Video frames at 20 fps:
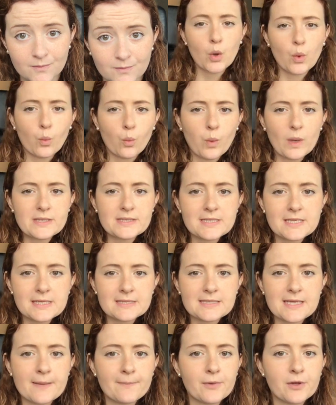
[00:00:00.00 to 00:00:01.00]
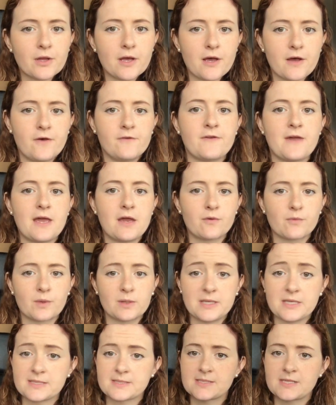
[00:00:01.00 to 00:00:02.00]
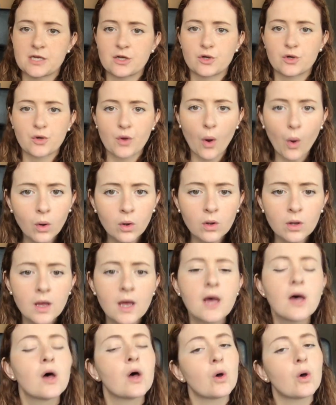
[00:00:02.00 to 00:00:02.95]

What's an example of a realistic goal?